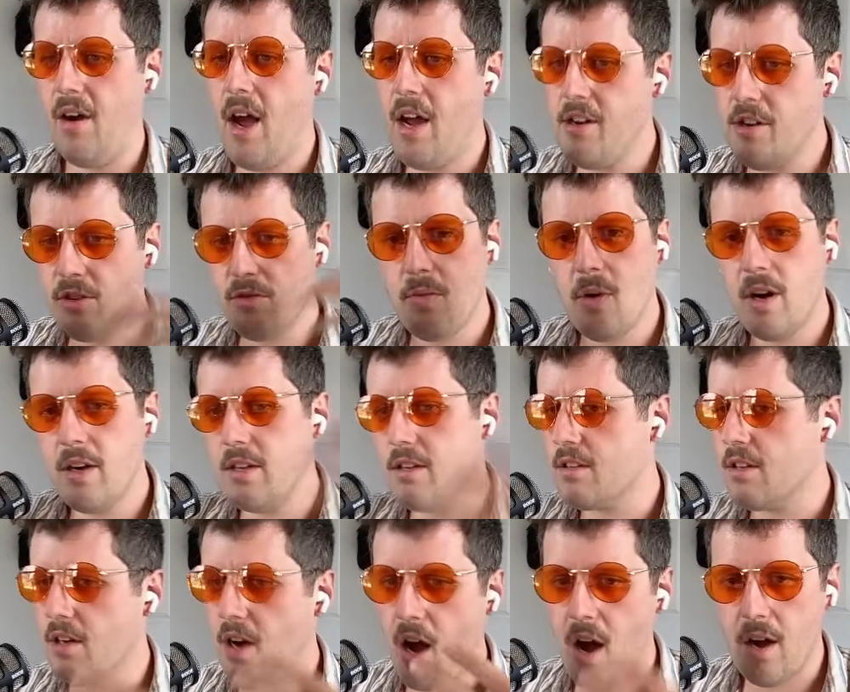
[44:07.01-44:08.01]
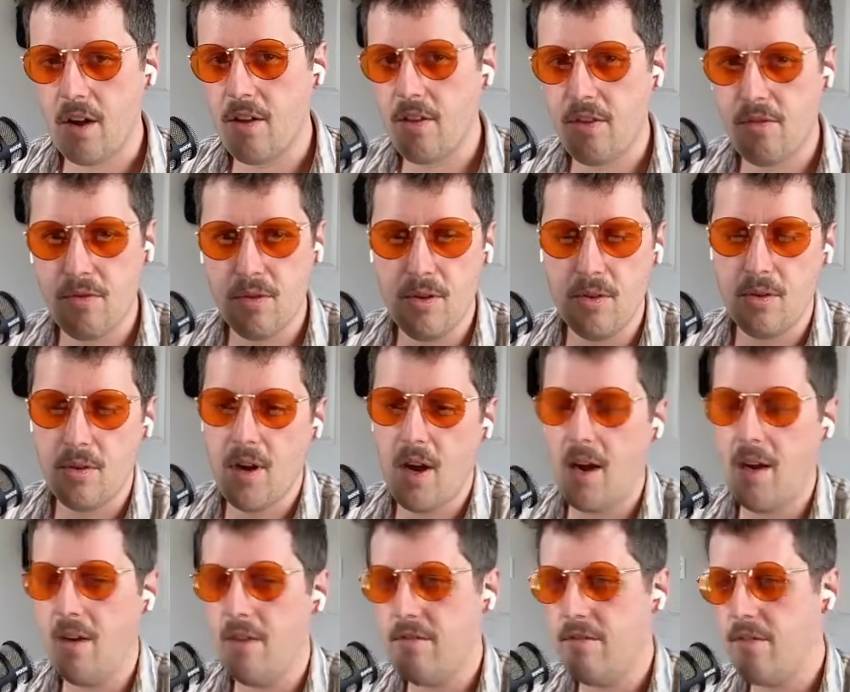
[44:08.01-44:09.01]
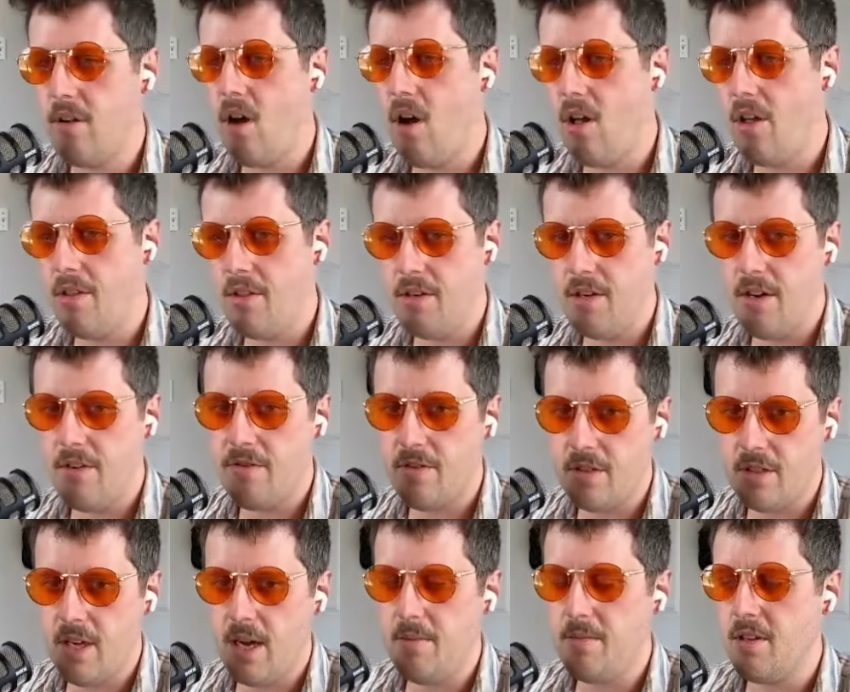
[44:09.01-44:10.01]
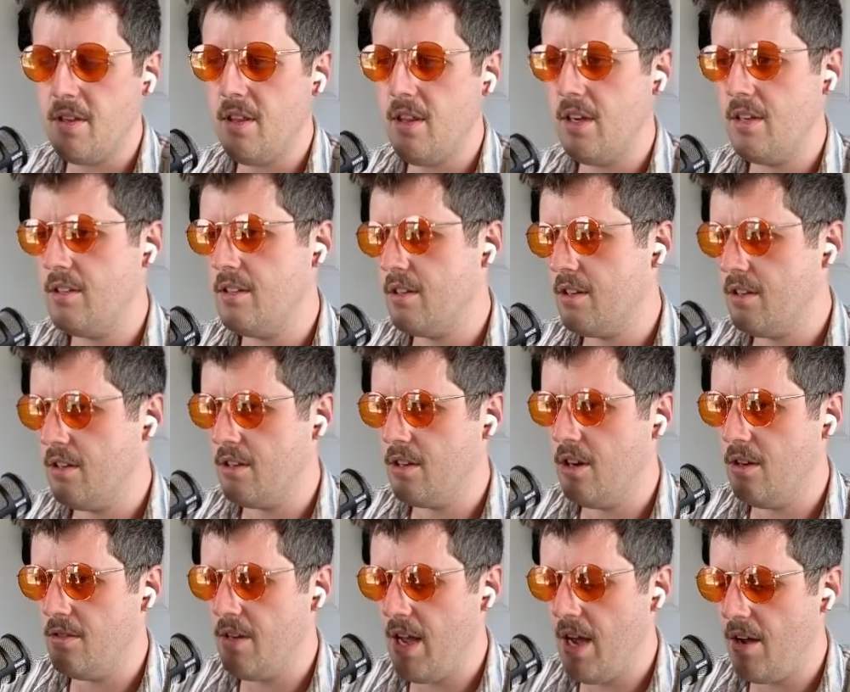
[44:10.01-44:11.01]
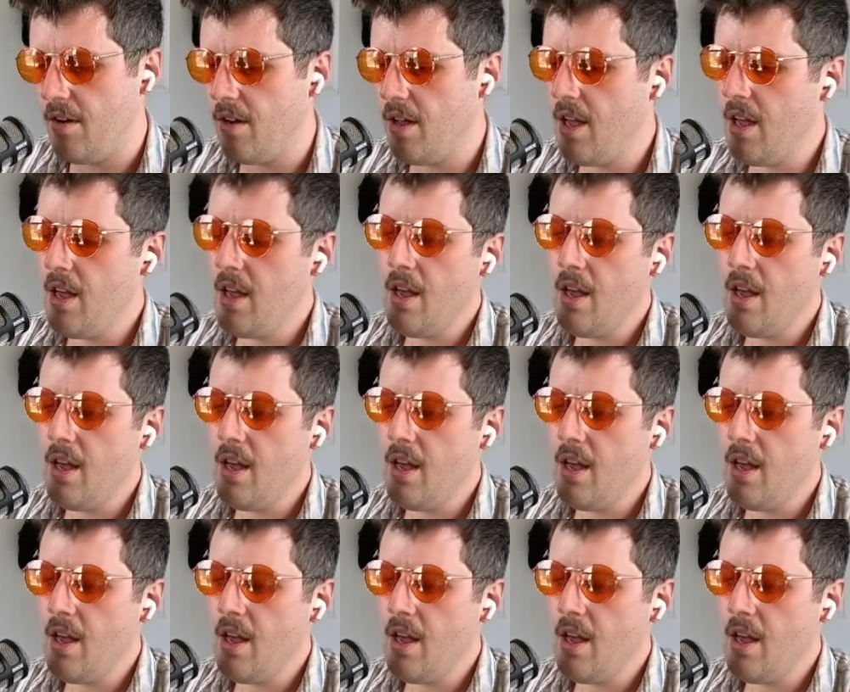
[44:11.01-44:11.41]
I just wanted to talk through kind of all the different types of things that could go down.